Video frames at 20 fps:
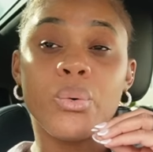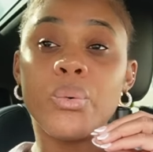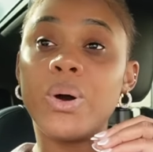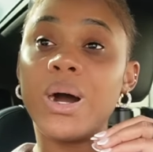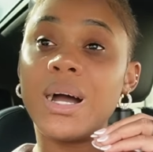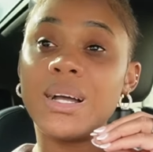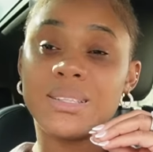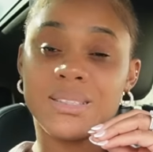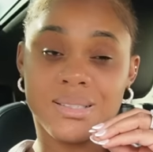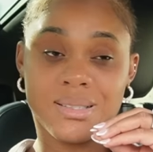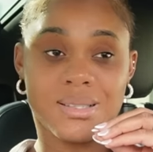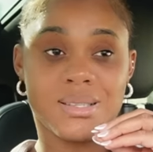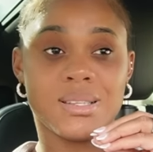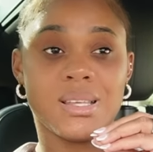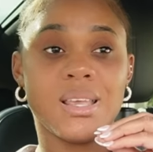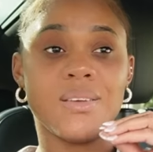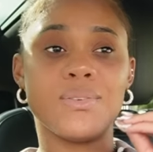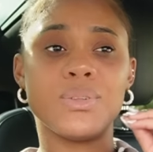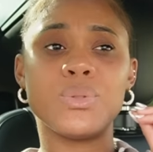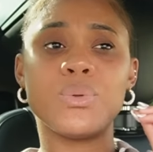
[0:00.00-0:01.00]
what
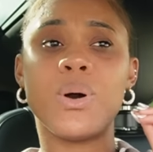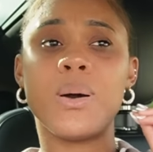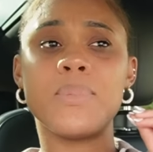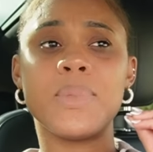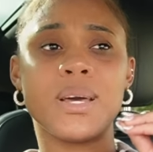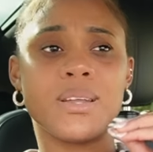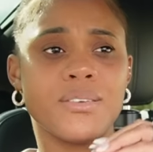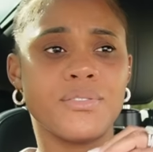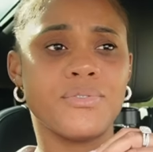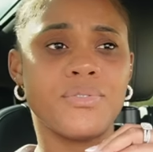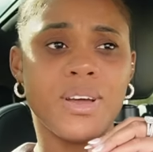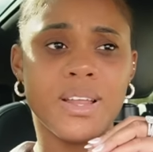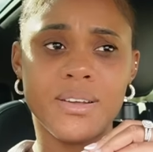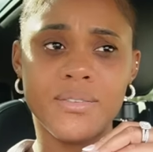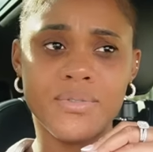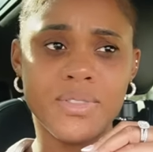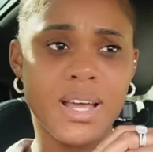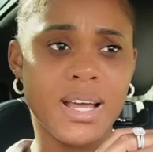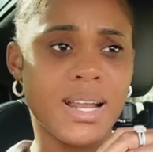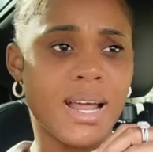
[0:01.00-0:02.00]
even though i'm not a fan
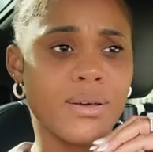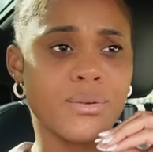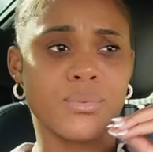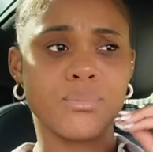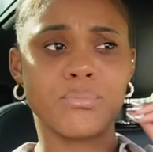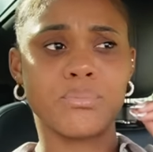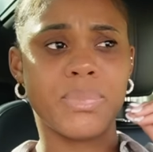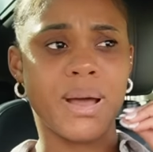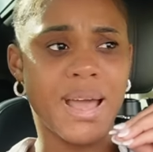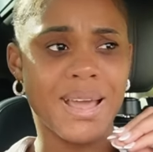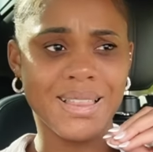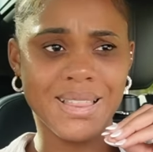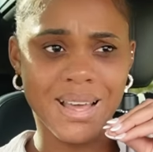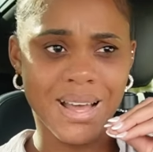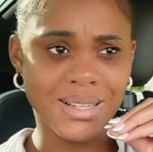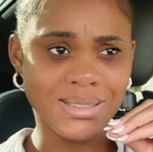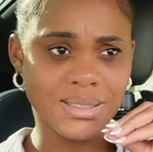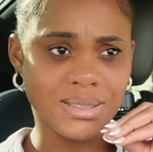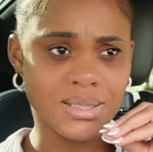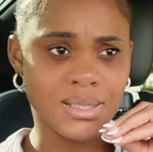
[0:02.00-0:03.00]
of that i don't buy
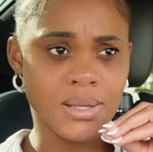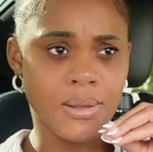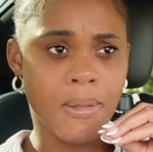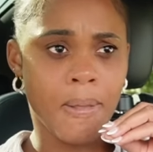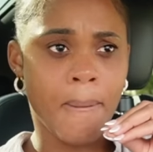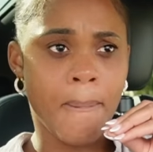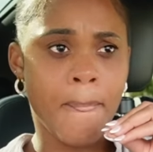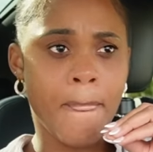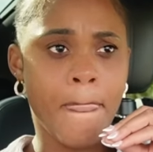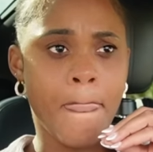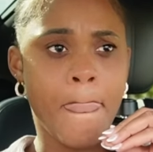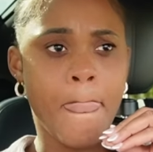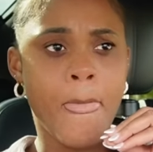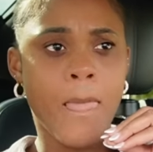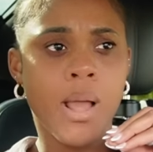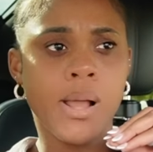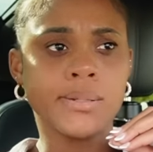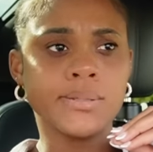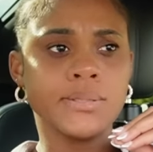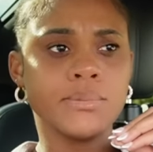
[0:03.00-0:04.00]
that
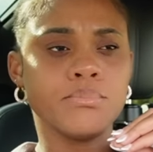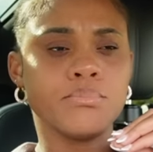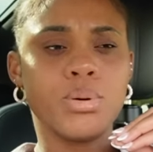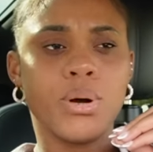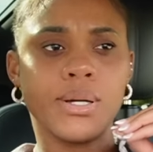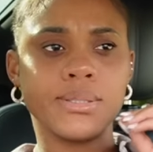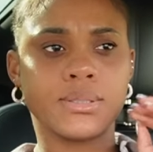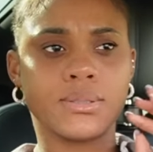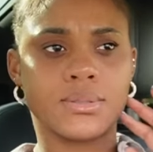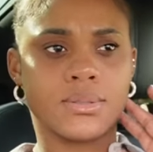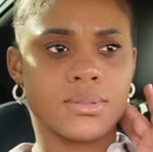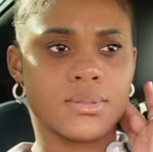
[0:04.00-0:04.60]
but